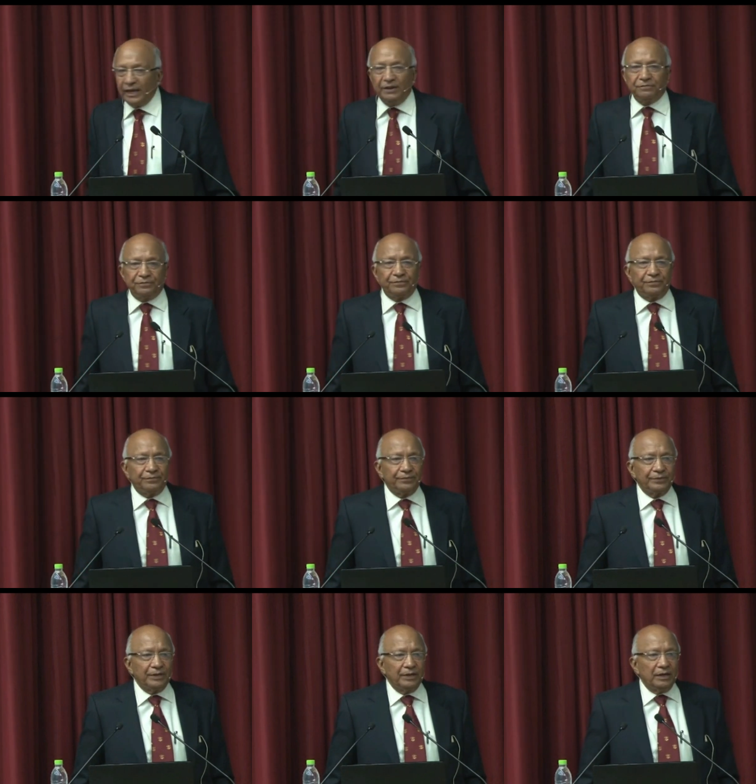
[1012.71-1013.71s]
if
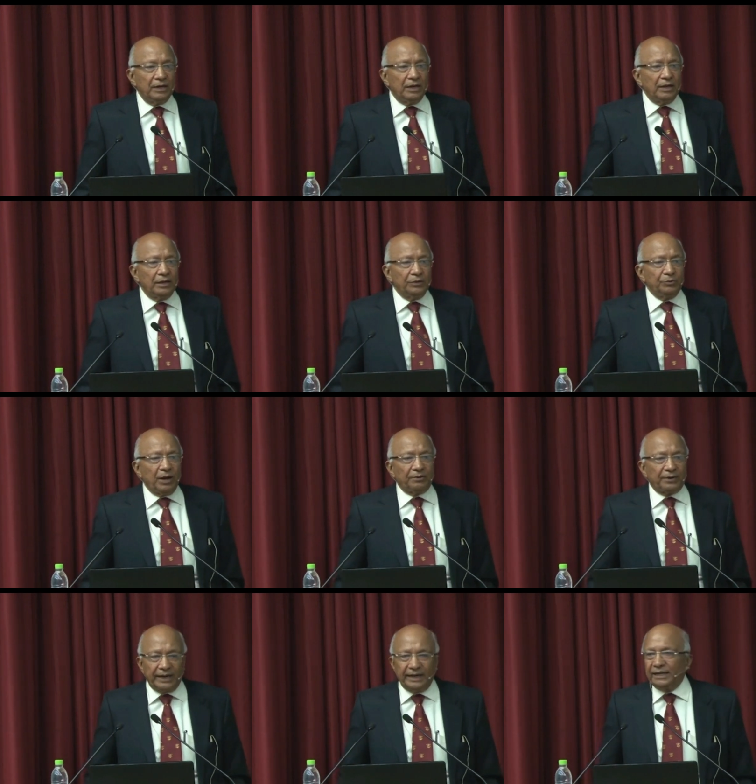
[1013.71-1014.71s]
you
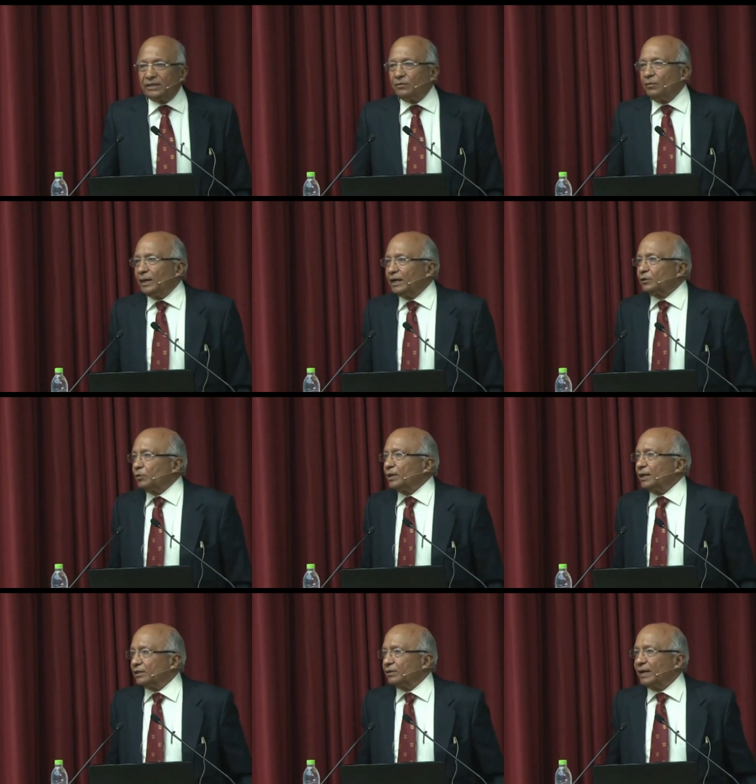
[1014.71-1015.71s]
have read it, well and
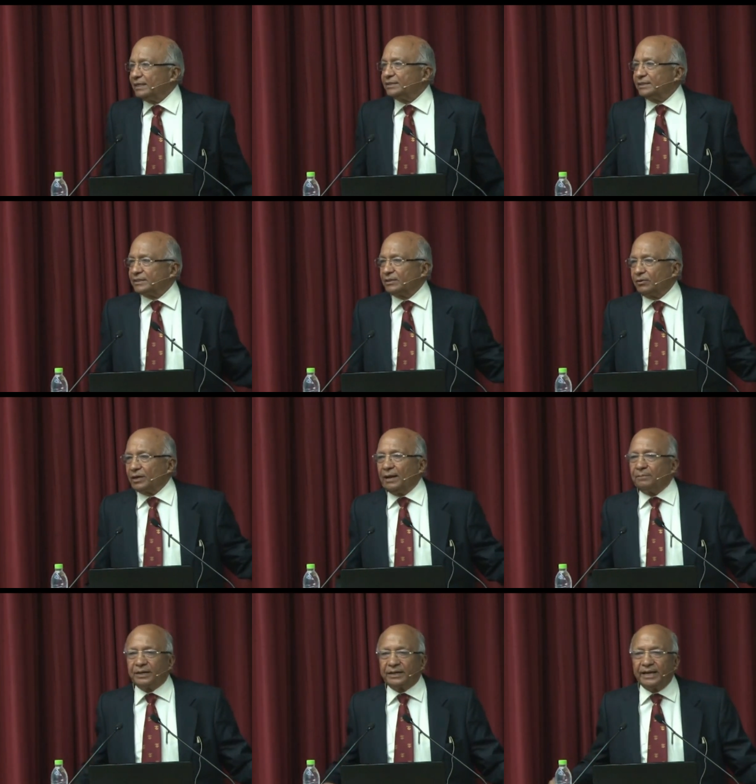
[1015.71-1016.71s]
good, otherwise it is in our
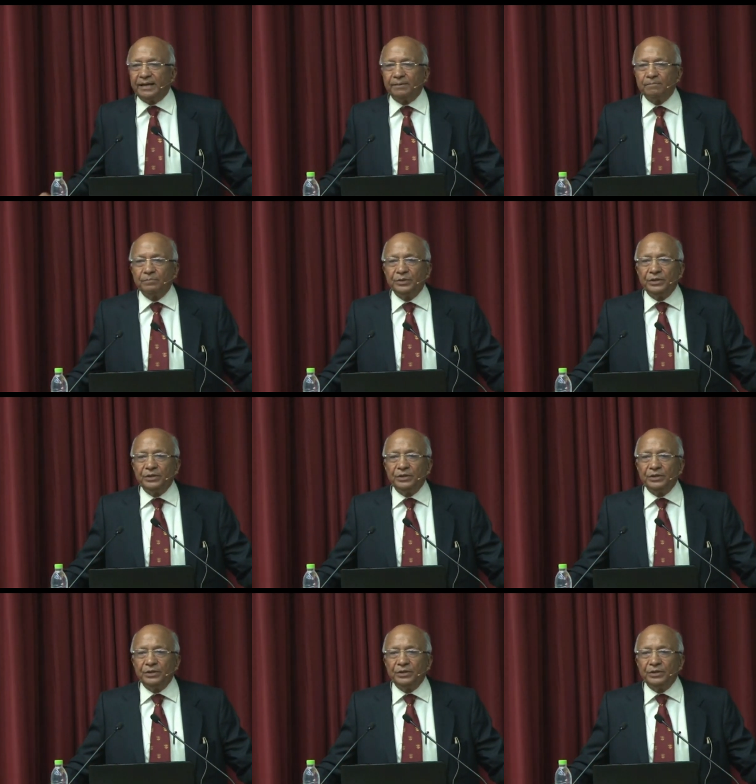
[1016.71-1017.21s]
library,